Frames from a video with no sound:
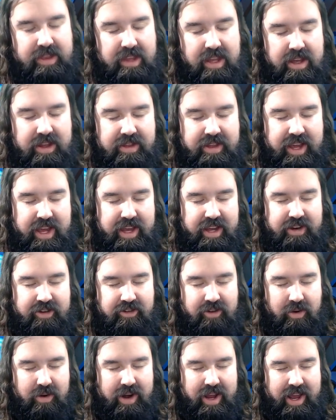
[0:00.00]
the
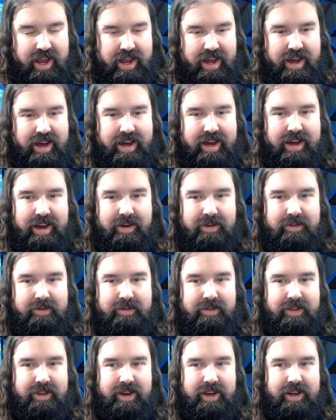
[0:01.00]
Geordi, uh,
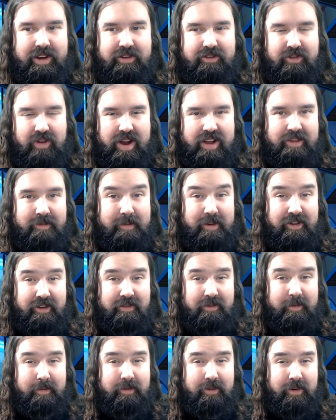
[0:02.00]
the
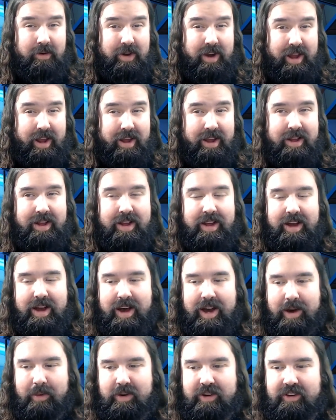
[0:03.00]
transmission from Geordi,
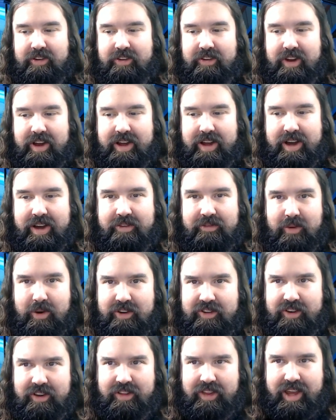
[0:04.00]
uh, which
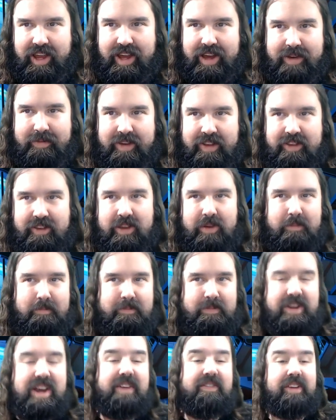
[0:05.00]
unfortunately, um, so you
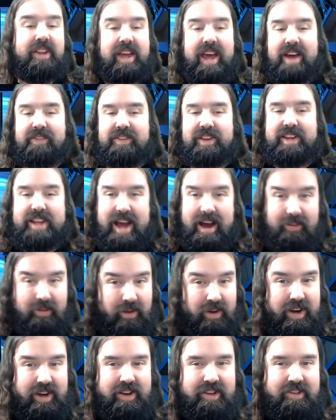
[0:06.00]
definitely have to
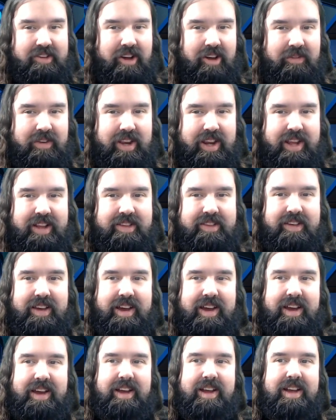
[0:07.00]
download it to solve it. It's
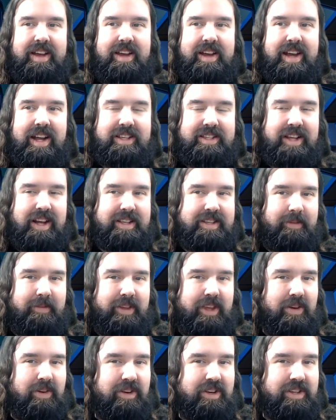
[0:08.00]
uh, it's not
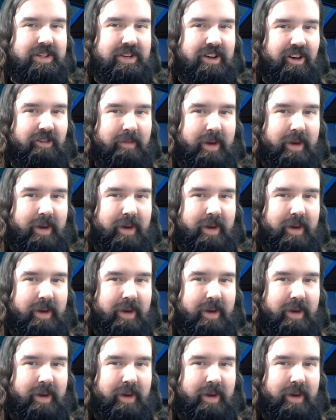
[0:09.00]
something you can just solve by